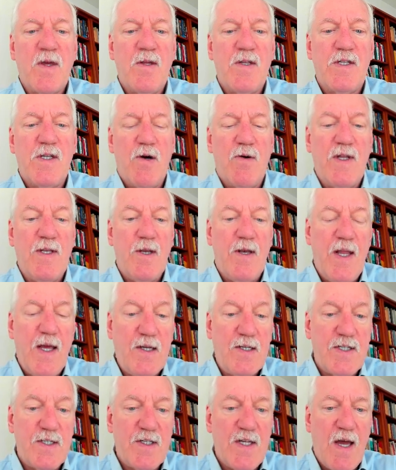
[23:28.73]
So in the
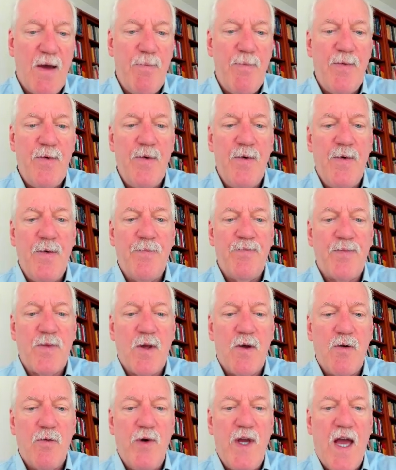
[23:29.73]
next step,
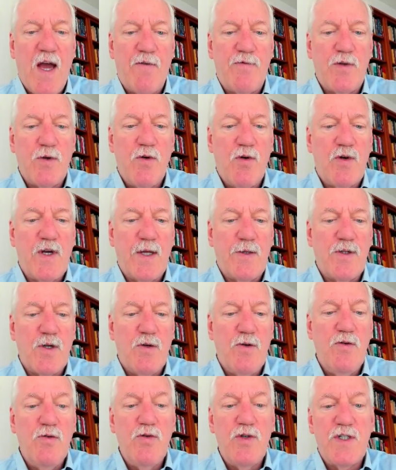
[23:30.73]
we have to look at the
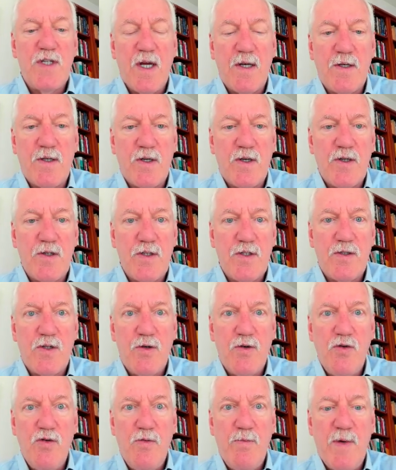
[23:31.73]
new centers, the
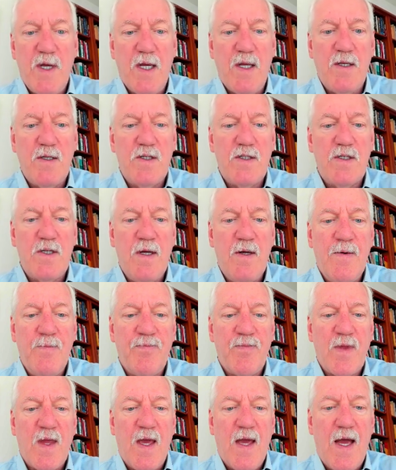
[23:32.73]
new means,
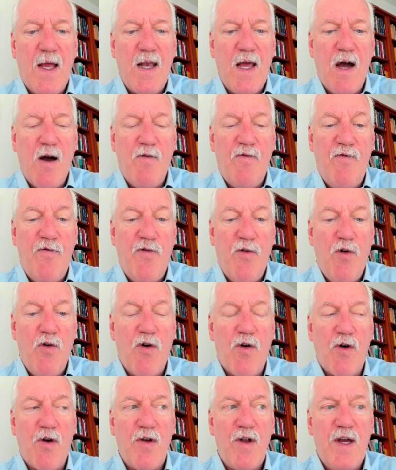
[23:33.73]
and now
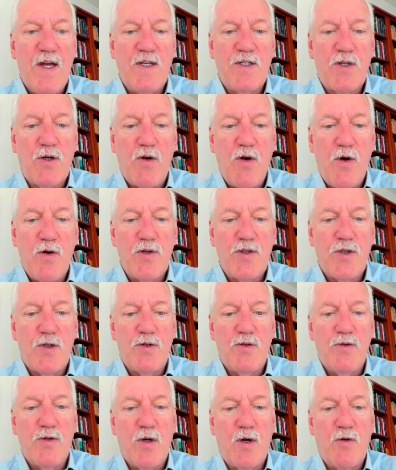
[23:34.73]
4 is closer
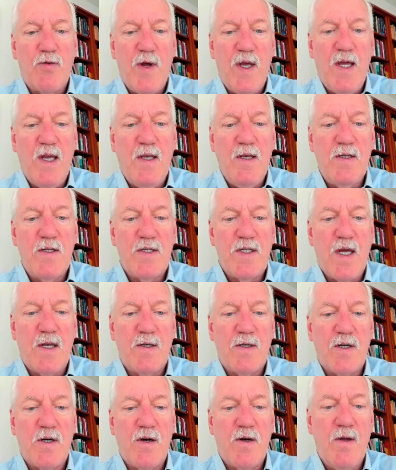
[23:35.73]
to the green
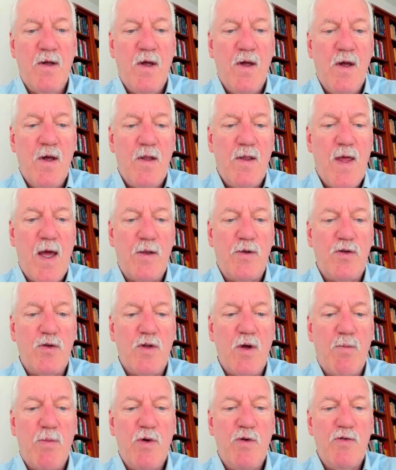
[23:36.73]
center than to
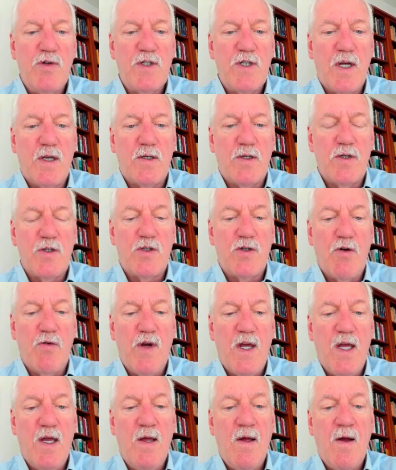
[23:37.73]
the blue center. So
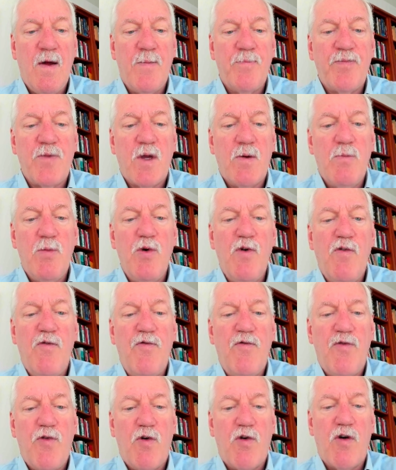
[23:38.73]
we move
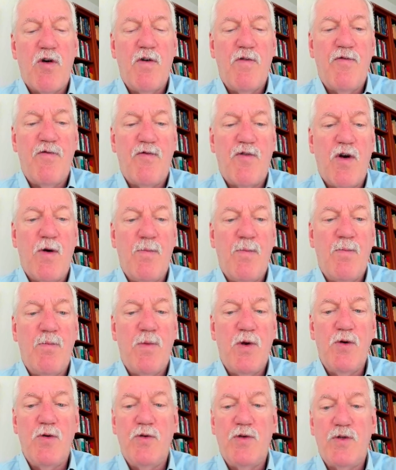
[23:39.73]
4 from
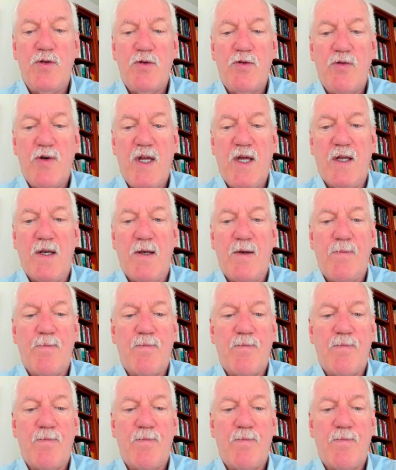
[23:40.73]
blue to green.